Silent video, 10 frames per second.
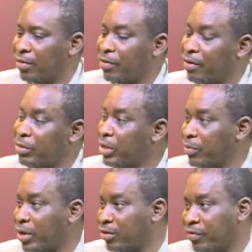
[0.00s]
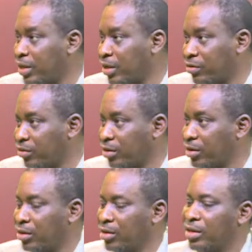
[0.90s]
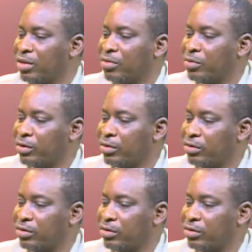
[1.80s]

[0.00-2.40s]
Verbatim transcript: I'm not been a part of NLC, uh, but